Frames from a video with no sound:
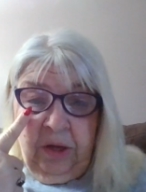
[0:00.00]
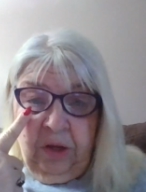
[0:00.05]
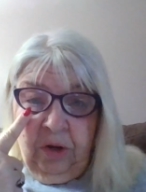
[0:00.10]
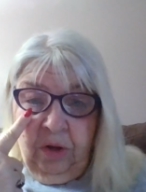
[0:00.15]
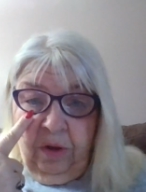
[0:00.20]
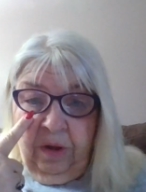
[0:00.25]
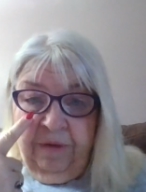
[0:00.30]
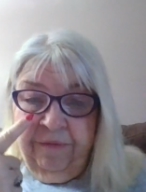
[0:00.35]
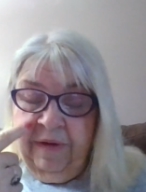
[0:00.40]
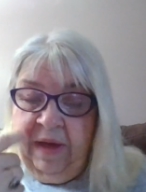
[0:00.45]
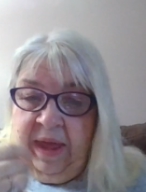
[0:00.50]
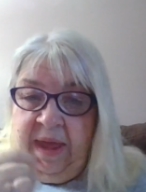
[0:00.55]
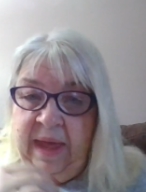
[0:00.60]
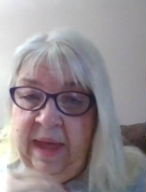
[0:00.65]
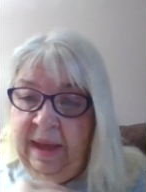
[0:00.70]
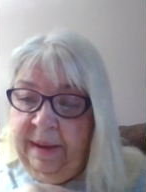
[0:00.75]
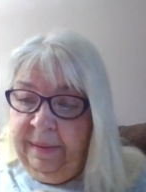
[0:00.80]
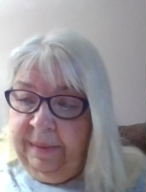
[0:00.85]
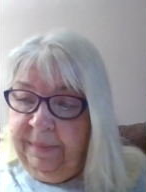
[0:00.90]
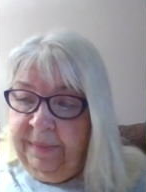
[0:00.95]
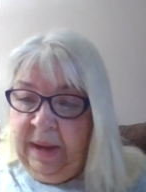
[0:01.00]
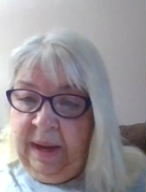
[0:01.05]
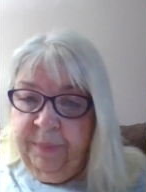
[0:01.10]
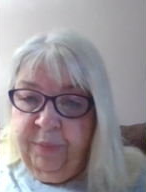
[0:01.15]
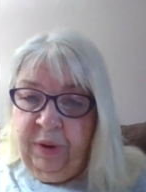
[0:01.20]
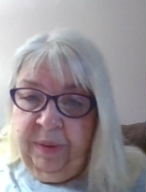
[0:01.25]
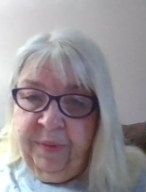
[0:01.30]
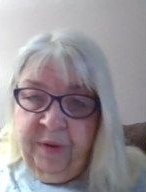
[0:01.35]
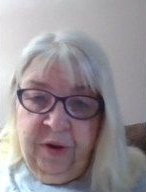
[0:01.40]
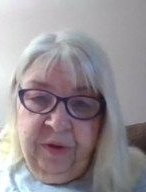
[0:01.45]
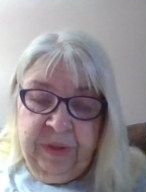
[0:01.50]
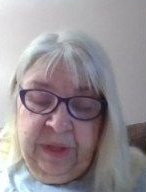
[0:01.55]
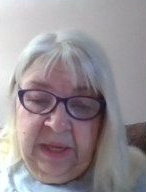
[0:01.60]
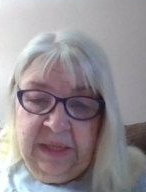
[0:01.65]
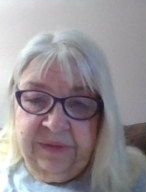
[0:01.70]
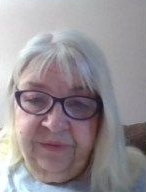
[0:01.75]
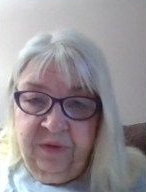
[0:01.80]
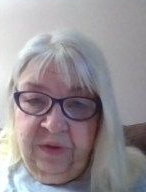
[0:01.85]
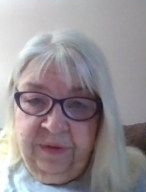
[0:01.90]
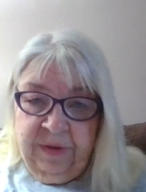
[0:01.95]
You know, if I, I, I prepare
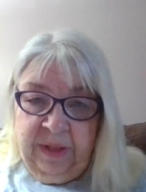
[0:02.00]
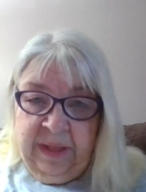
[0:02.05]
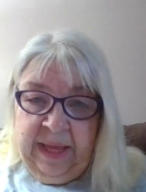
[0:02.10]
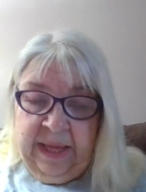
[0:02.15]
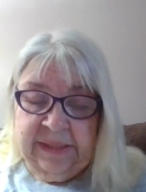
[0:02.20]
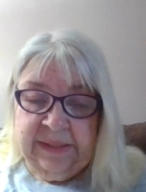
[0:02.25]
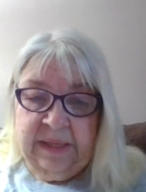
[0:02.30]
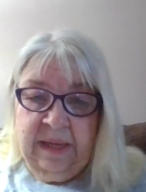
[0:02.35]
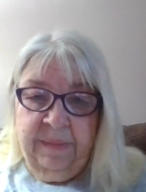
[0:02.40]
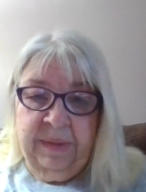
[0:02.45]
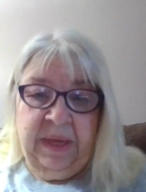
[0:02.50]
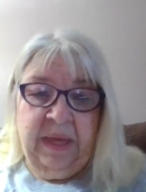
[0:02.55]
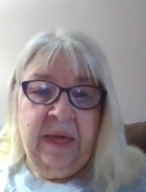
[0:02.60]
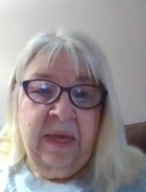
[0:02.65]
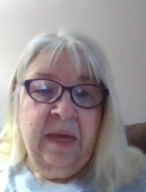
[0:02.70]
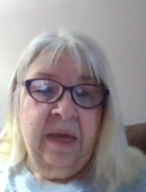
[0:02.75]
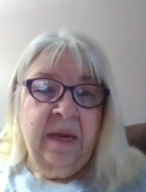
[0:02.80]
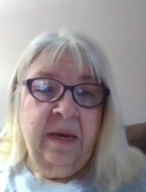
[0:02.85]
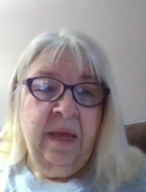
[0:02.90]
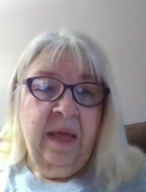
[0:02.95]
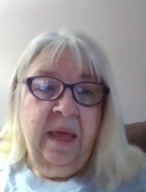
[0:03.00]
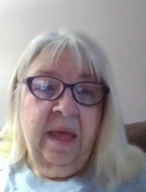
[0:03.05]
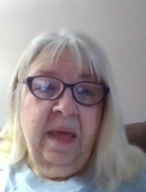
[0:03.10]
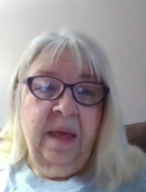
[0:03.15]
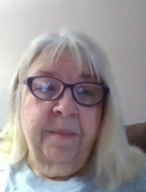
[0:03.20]
things for the class coming in,